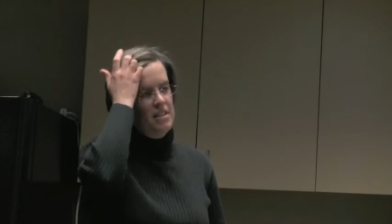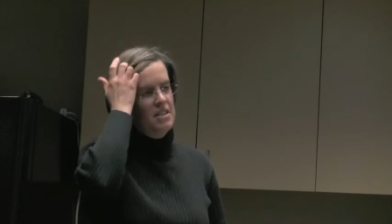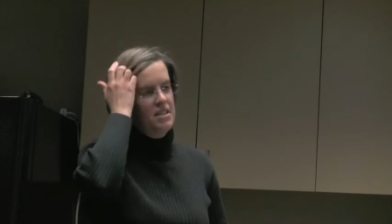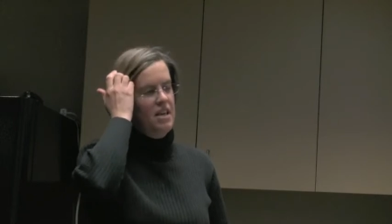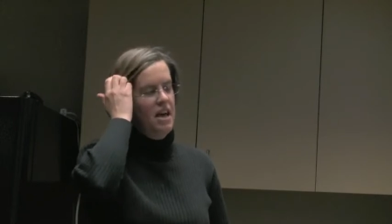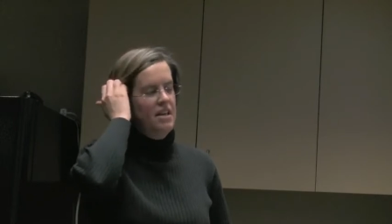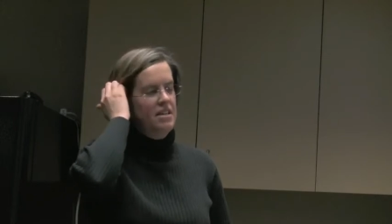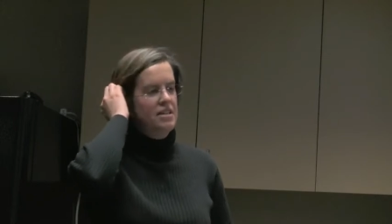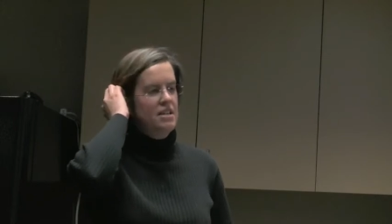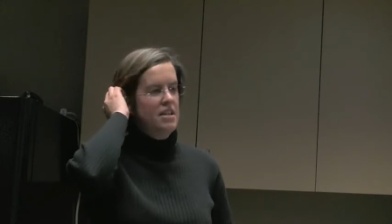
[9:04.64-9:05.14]
this
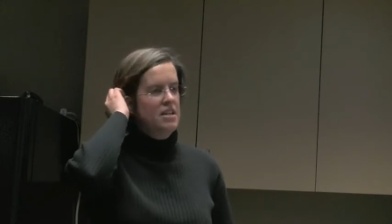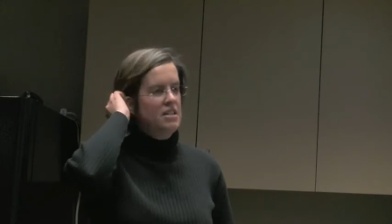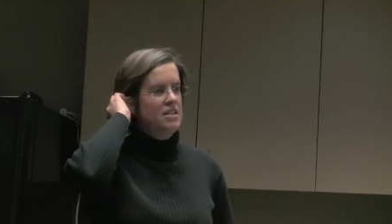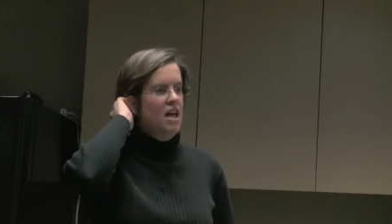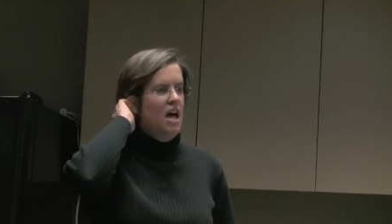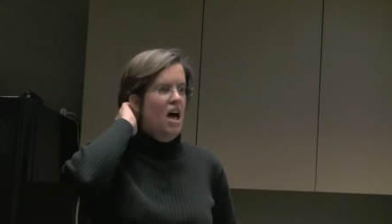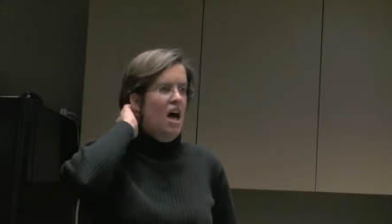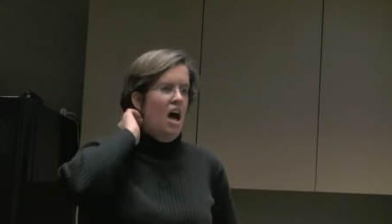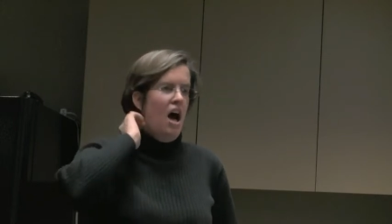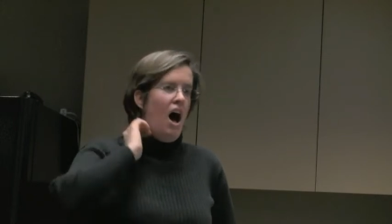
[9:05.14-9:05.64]
test is
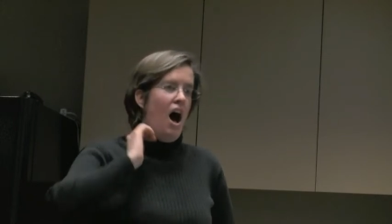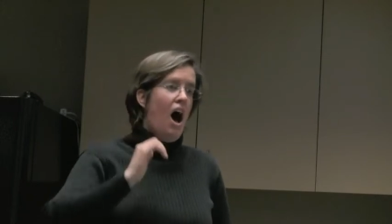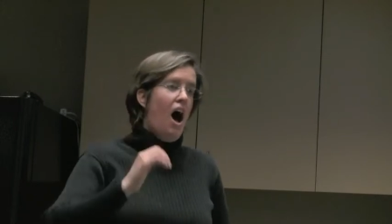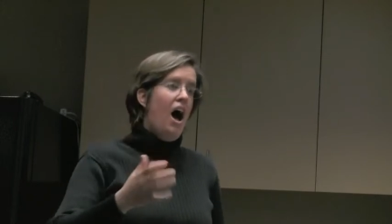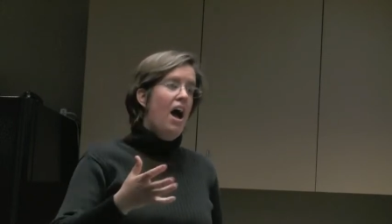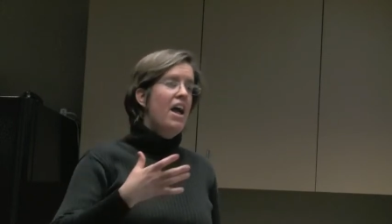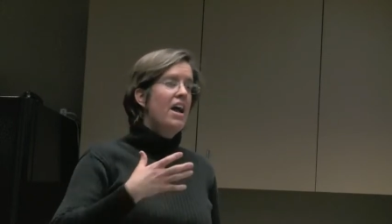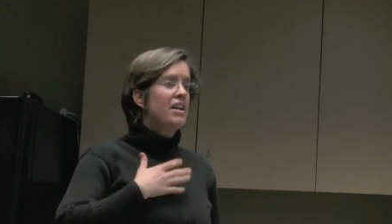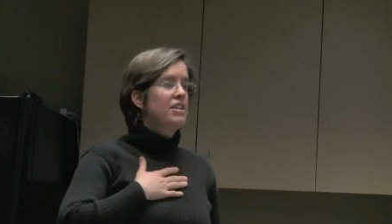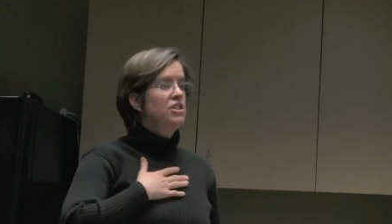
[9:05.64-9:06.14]

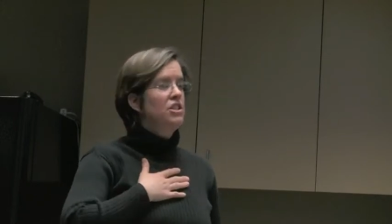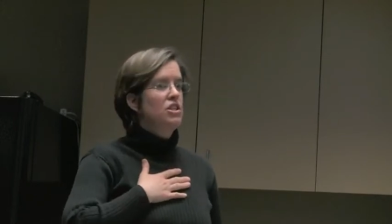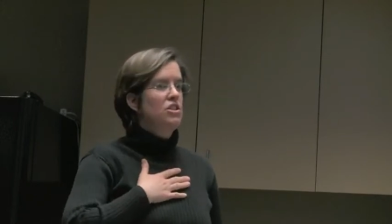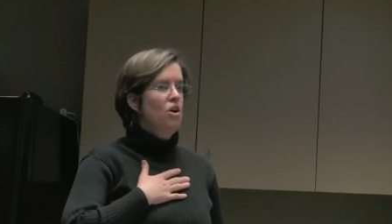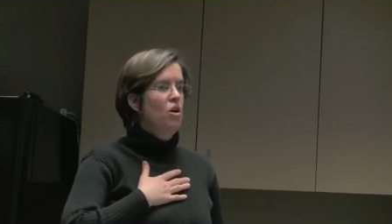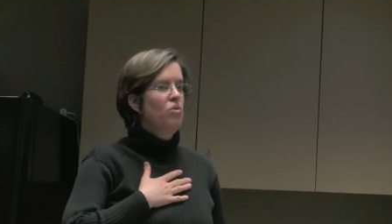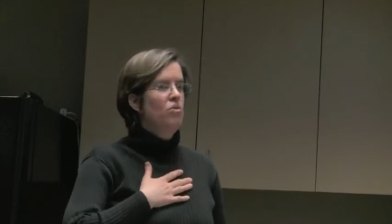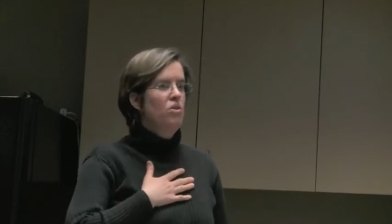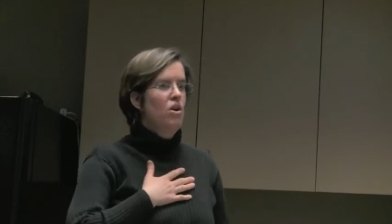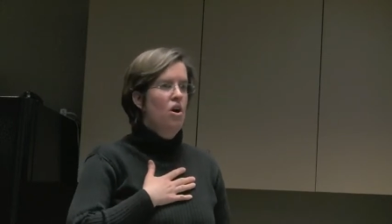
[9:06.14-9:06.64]
I actually
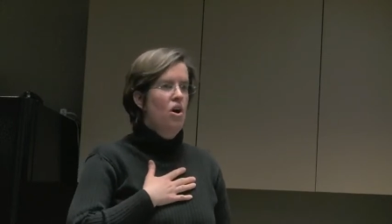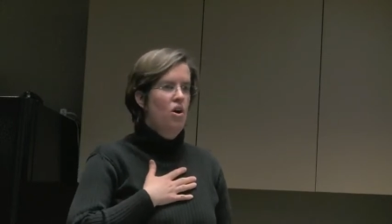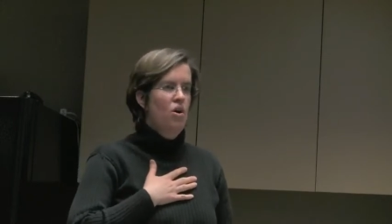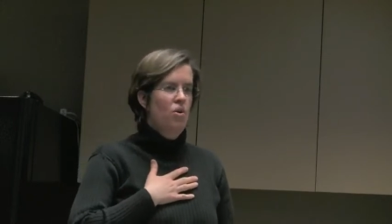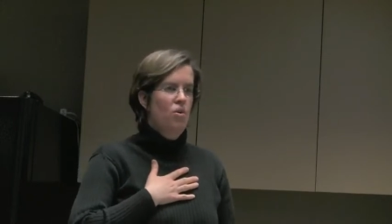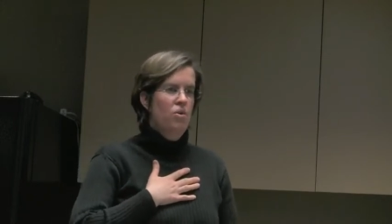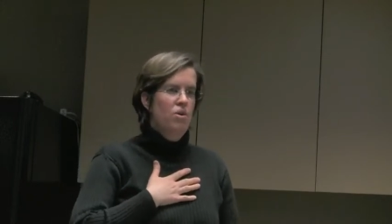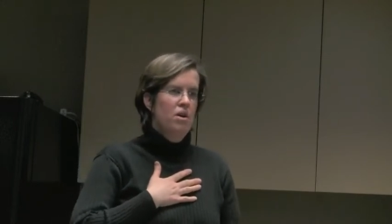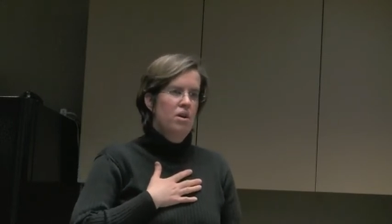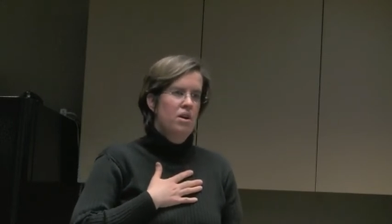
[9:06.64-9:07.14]
don't
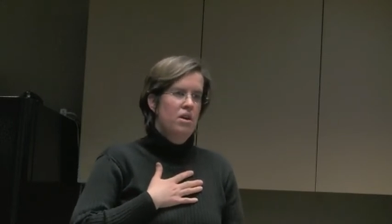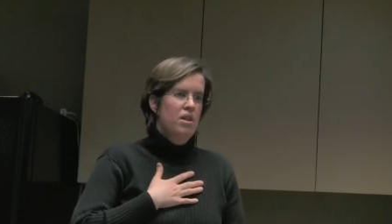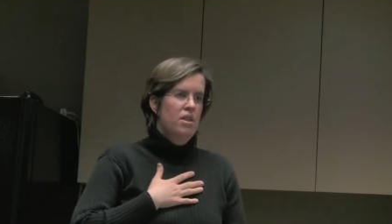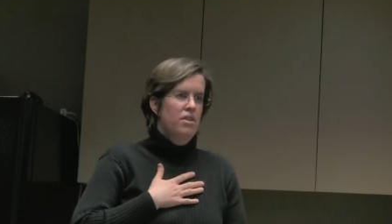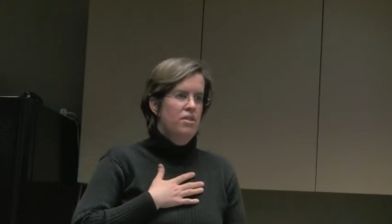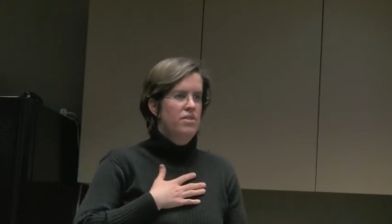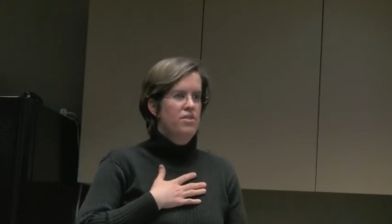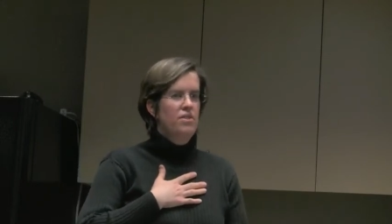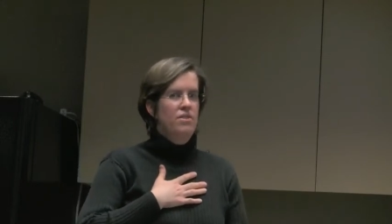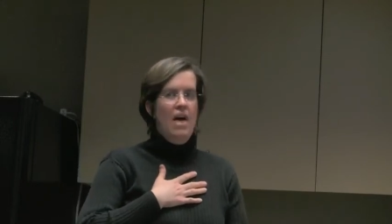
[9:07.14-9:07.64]
know
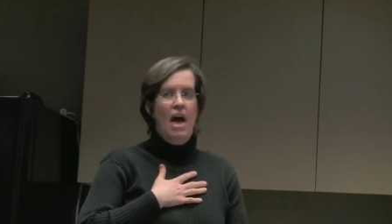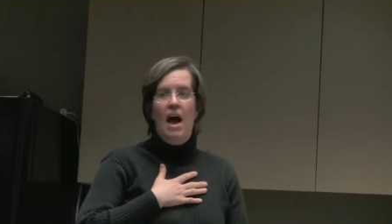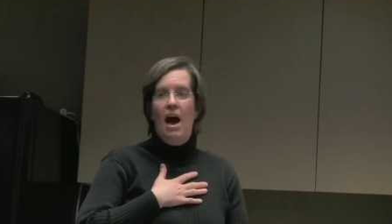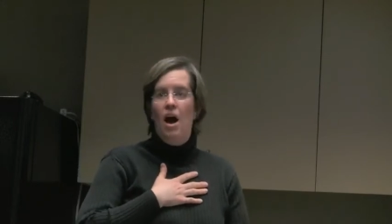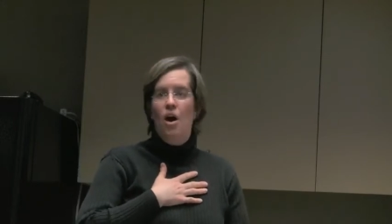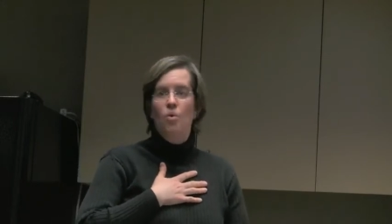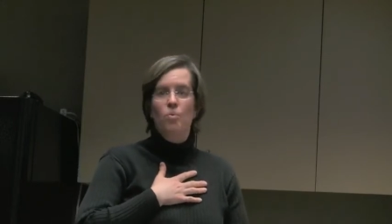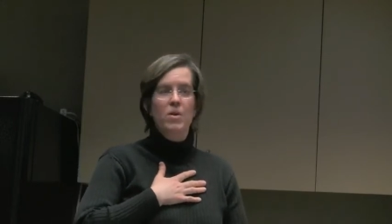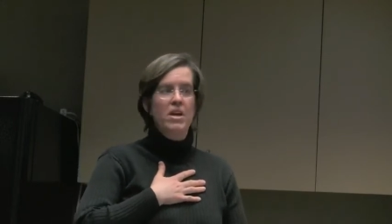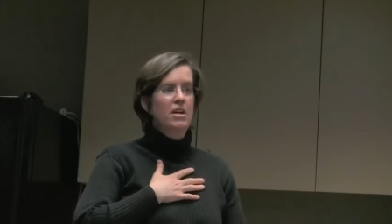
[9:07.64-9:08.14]

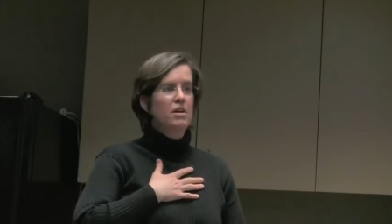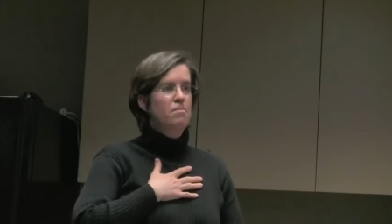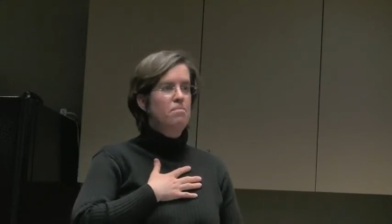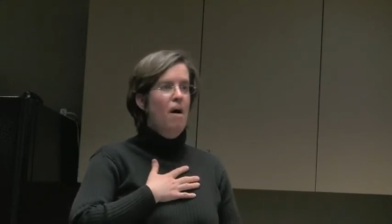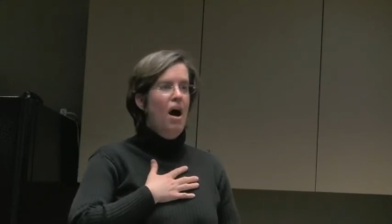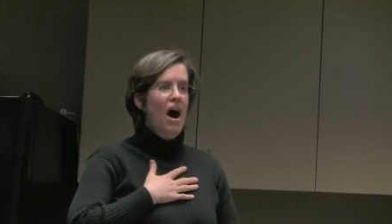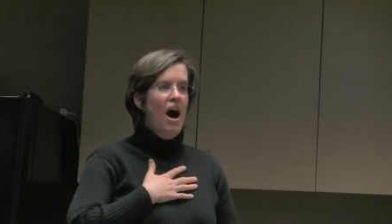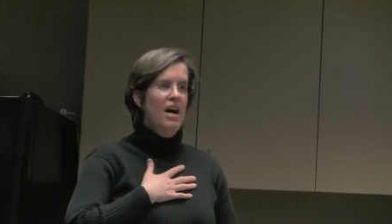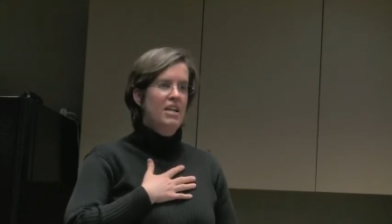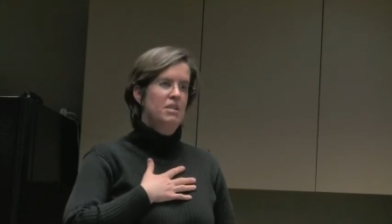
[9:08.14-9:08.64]
how we could
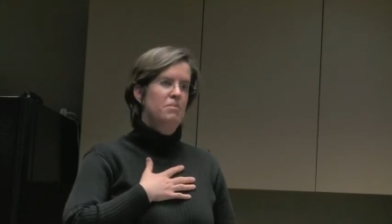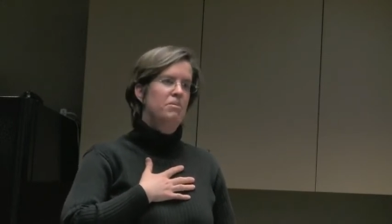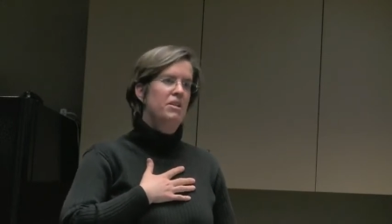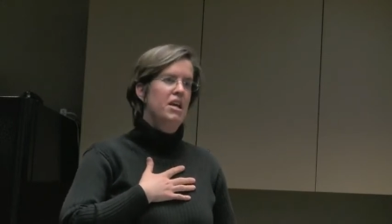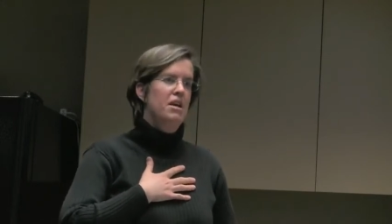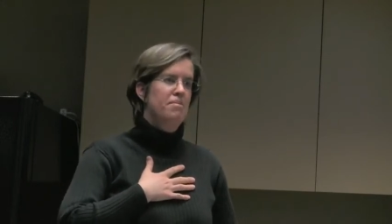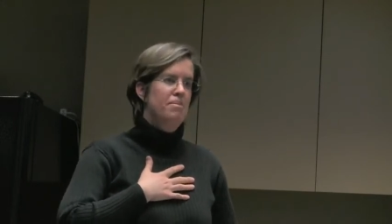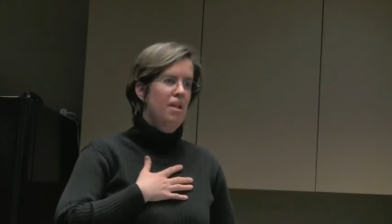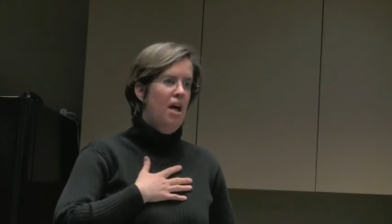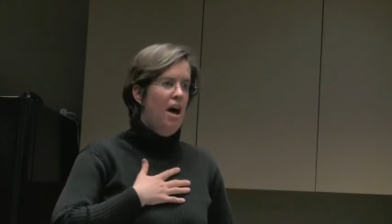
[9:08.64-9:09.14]

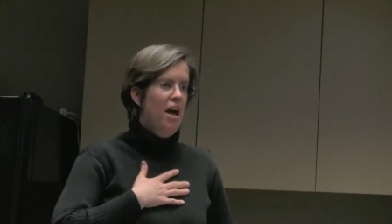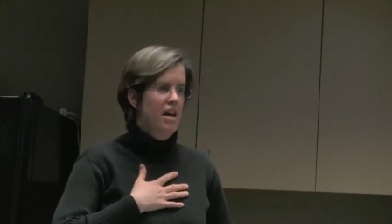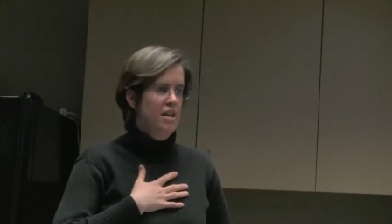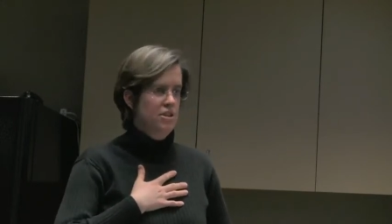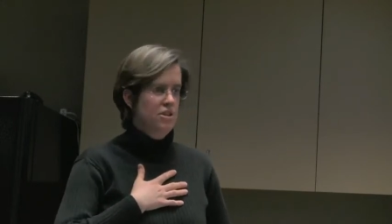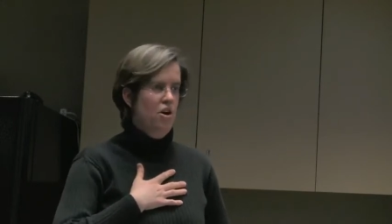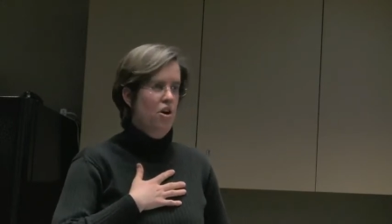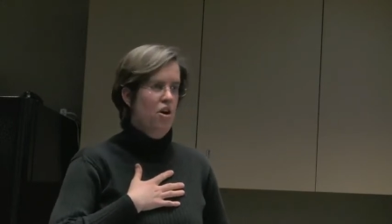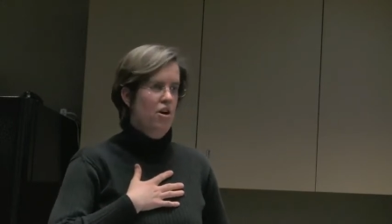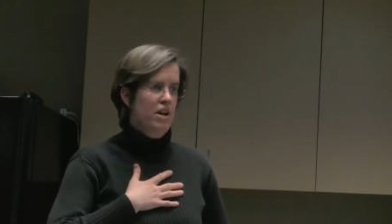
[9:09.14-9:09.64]
possibly apply
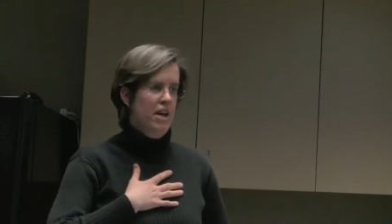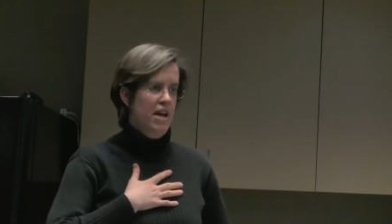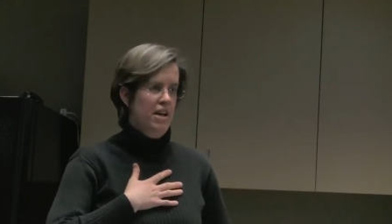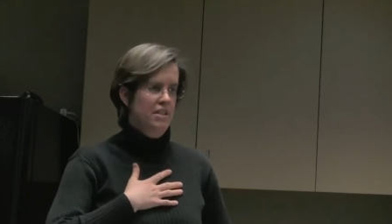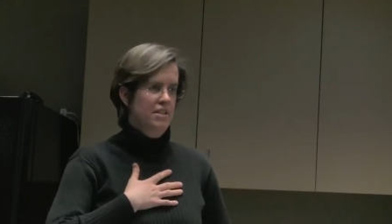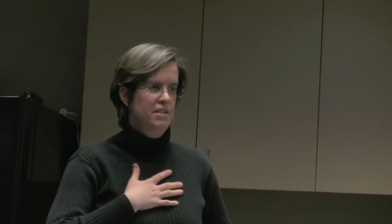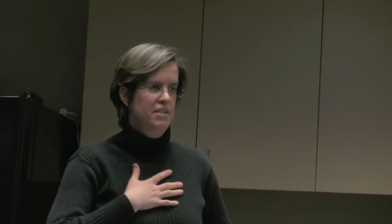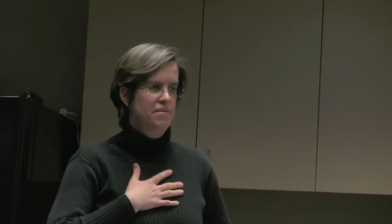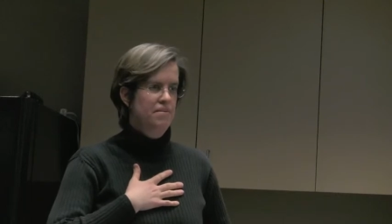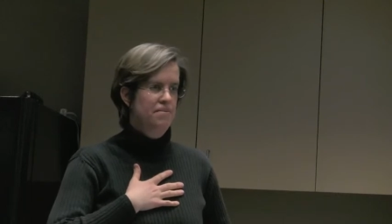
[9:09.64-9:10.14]
it to our
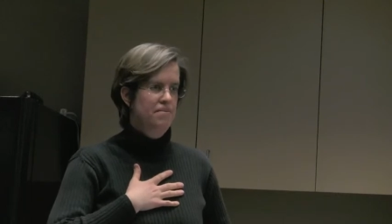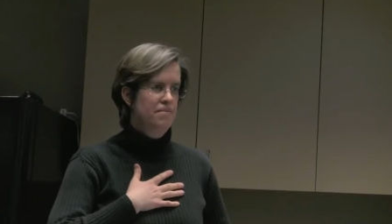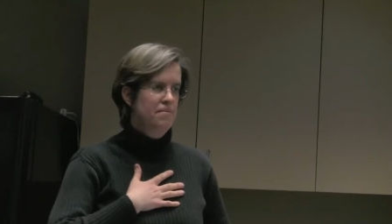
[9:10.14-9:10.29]
case.